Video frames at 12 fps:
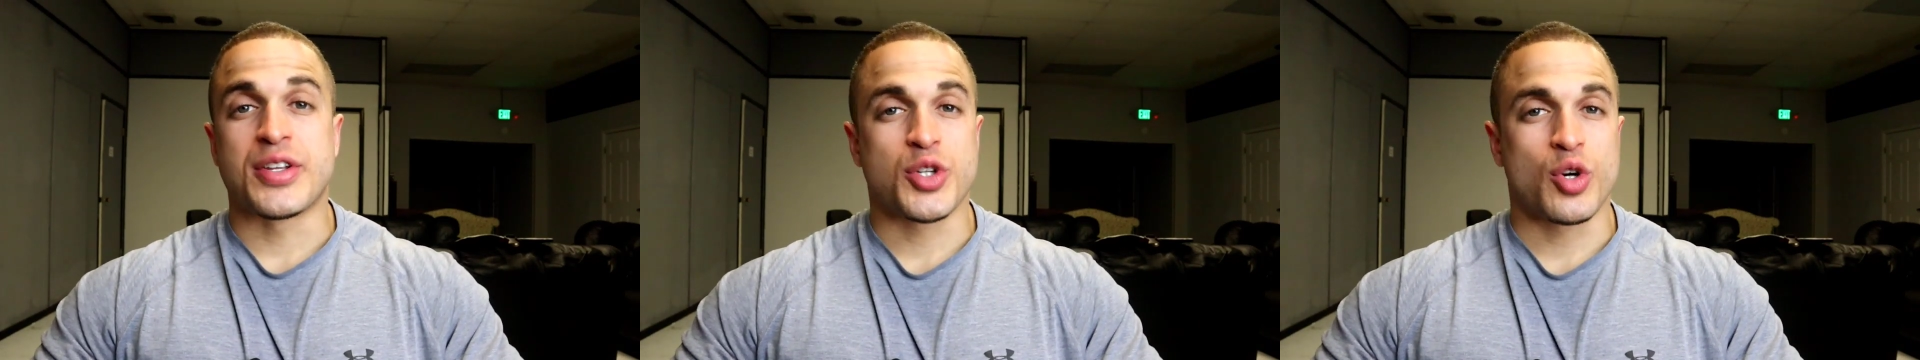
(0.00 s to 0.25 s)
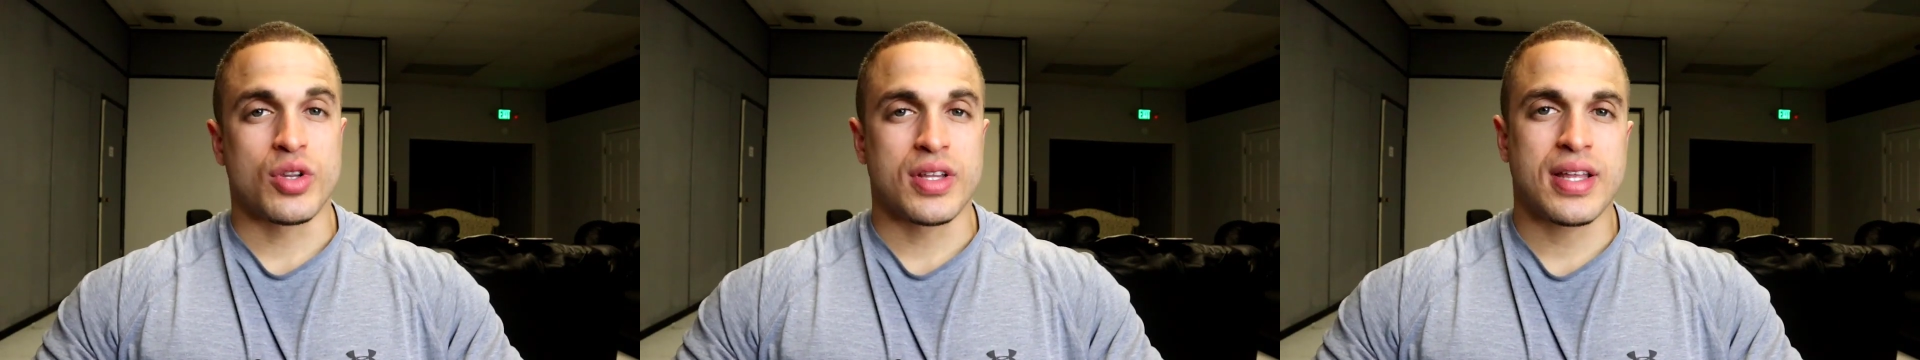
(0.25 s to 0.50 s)

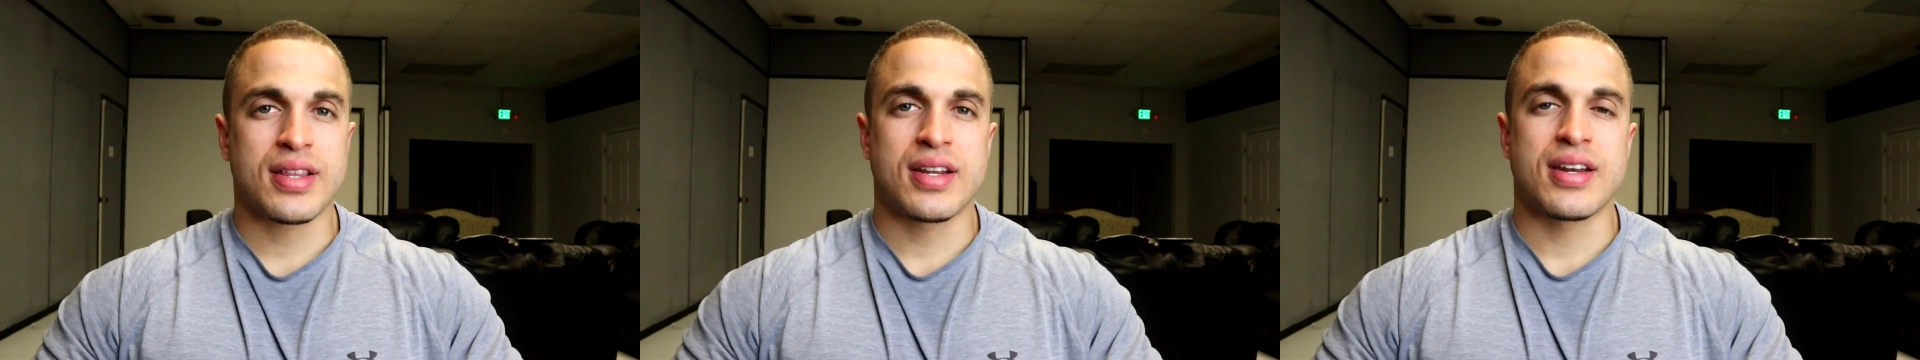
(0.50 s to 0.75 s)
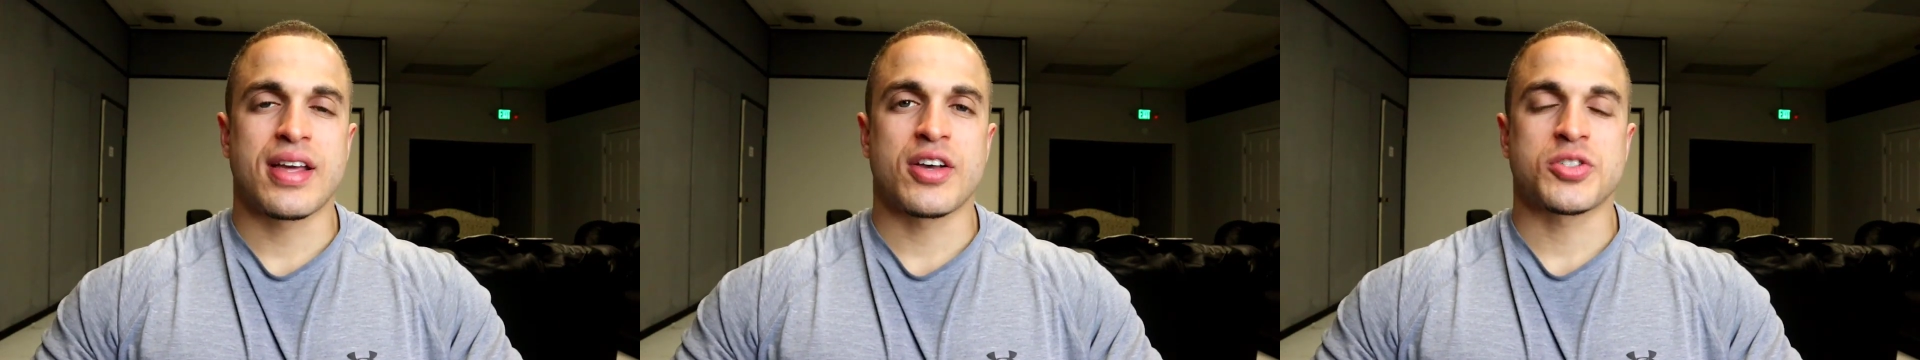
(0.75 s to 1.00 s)
internal
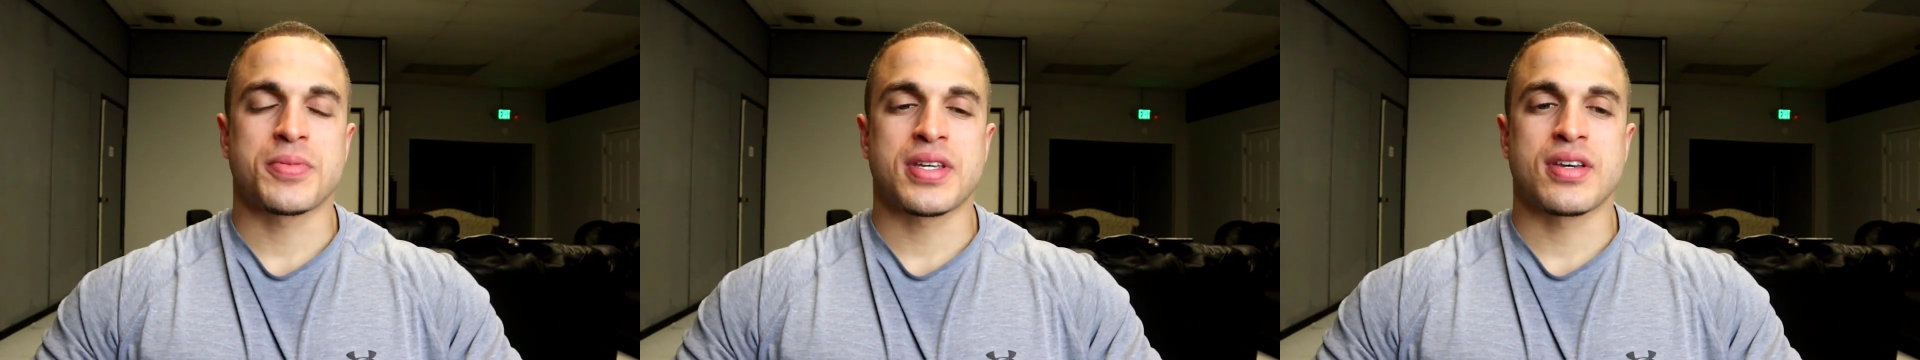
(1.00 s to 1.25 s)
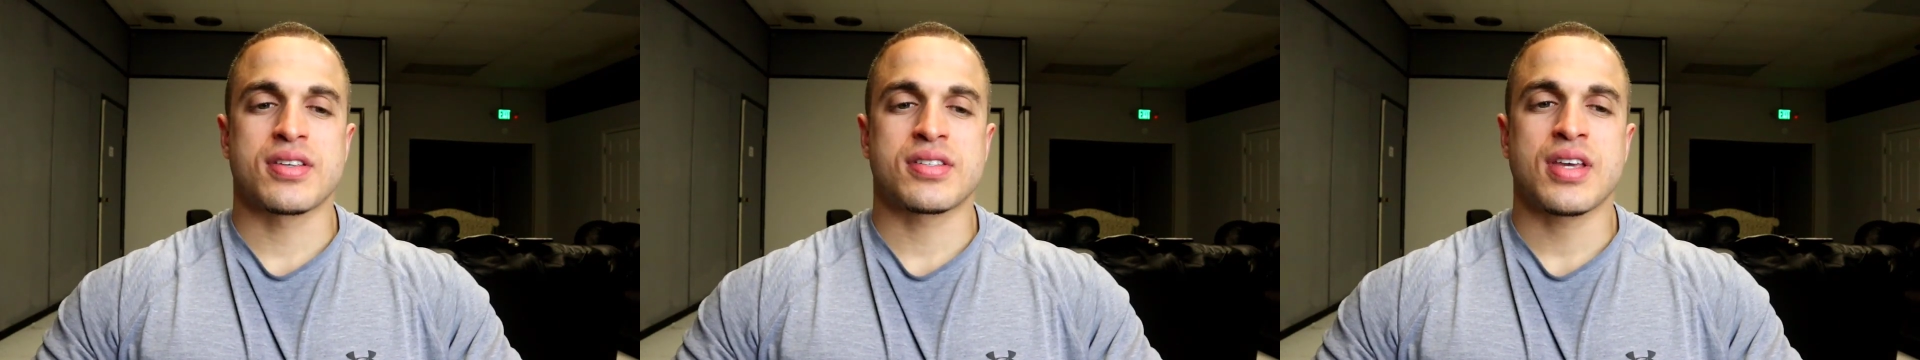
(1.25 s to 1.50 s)
lengthening nails
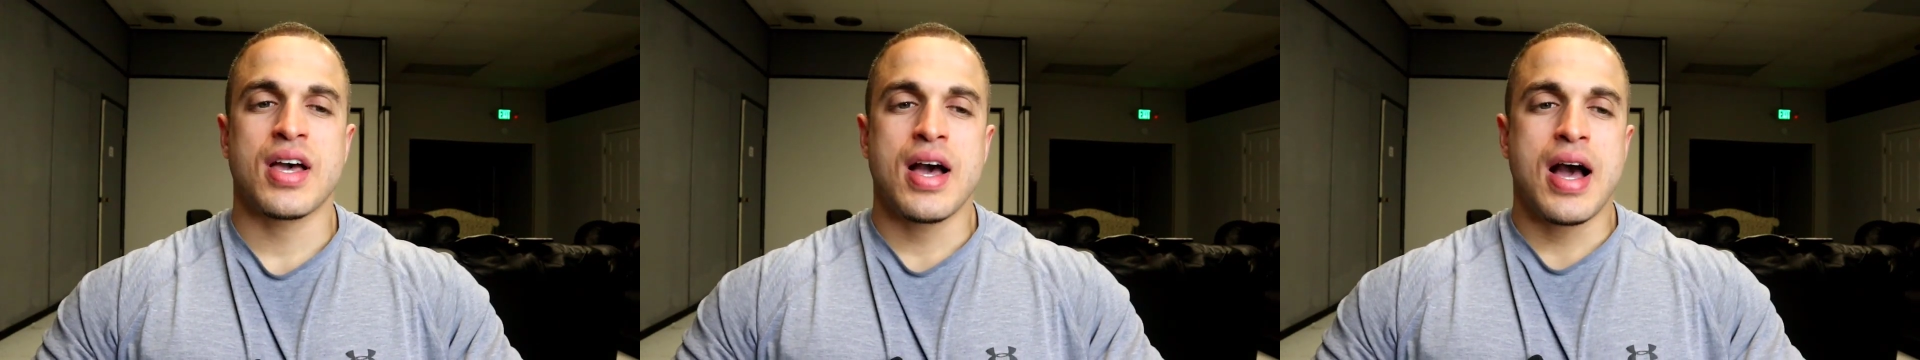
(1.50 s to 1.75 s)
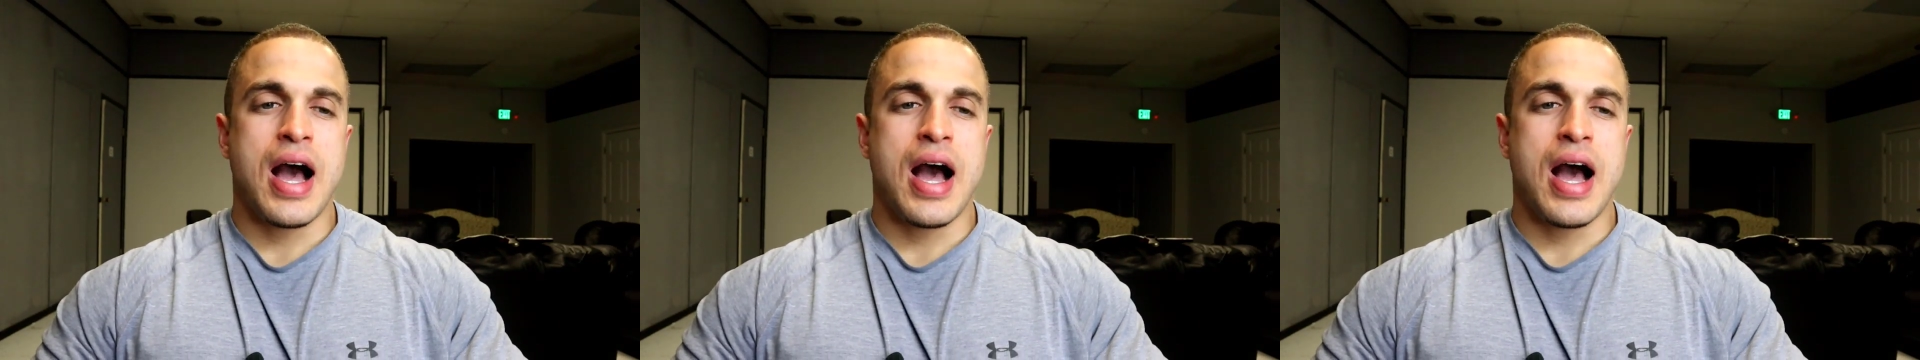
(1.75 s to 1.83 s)
because